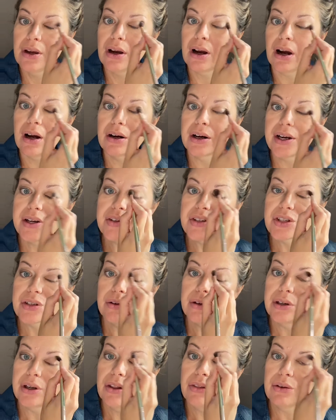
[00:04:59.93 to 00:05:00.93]
All right, so
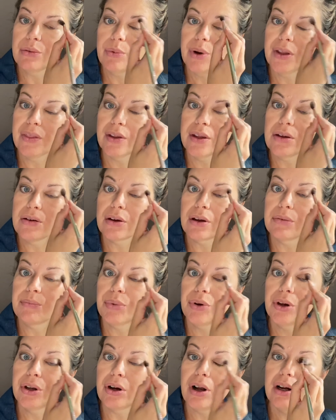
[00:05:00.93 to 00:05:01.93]
another way that you can
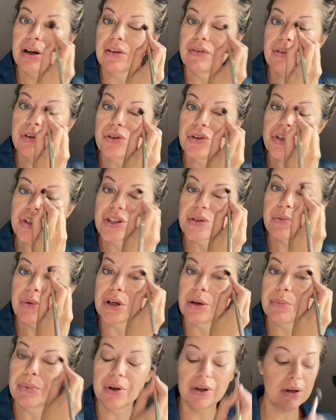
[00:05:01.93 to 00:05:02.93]
put on, if you just want to
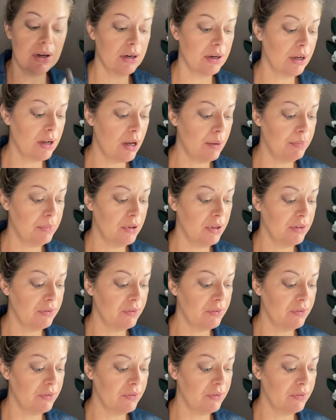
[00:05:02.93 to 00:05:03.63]
put on a couple of